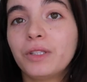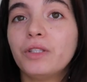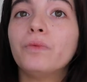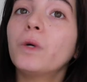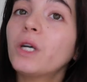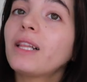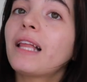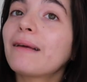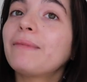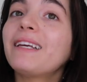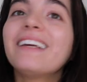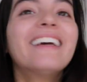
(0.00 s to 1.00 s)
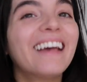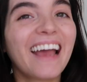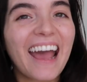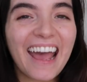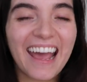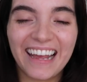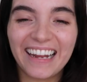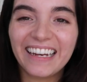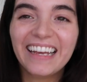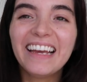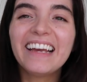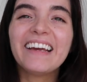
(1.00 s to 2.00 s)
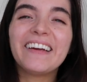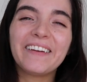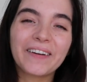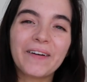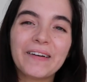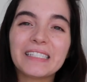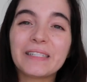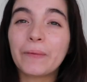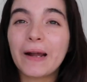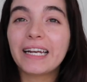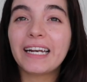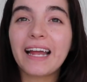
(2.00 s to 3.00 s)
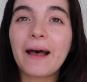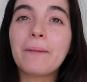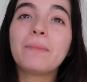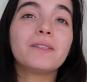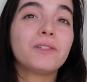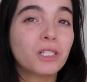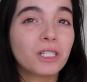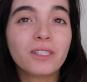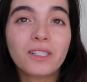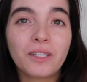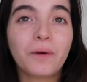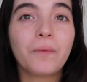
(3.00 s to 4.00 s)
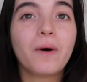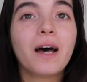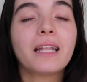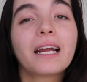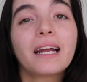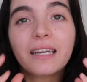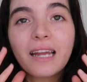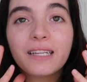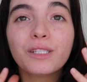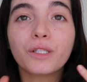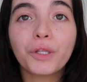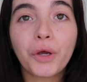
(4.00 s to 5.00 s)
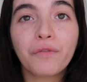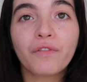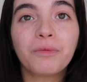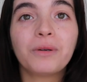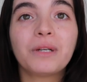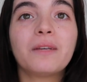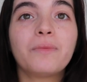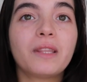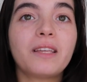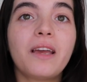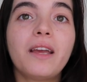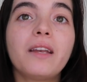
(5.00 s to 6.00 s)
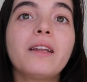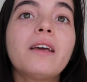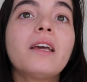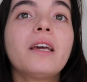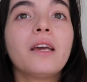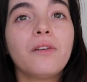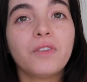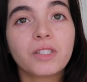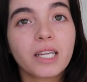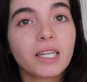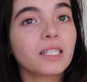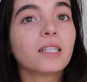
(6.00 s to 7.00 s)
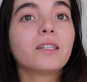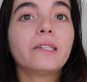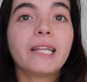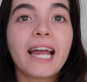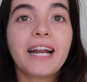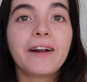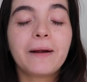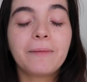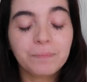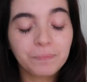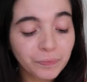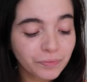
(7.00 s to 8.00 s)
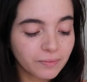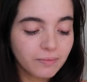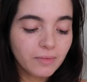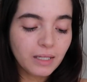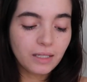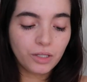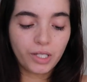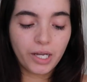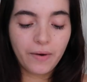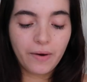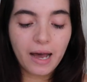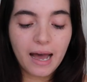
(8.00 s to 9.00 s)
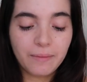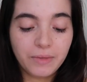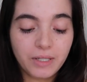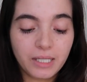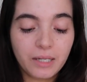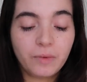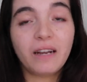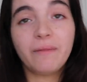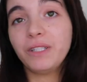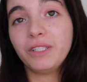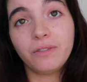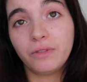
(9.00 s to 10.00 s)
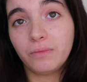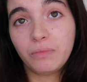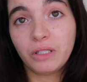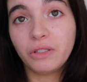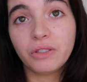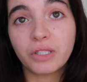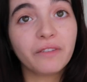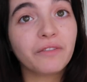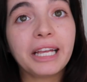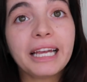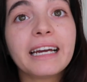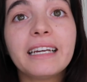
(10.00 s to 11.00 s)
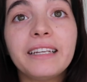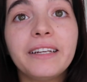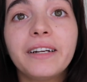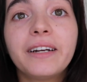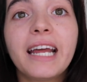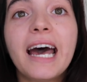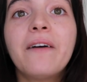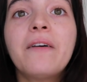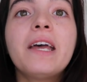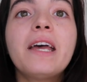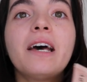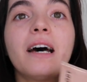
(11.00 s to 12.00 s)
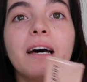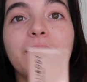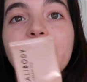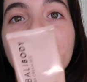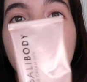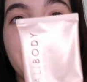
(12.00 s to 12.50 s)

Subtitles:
you were like me and you're going to wait it out but you just still want like a nice glow from within if your skin is a little lighter. So I'm using what I've been using for like a year now. It's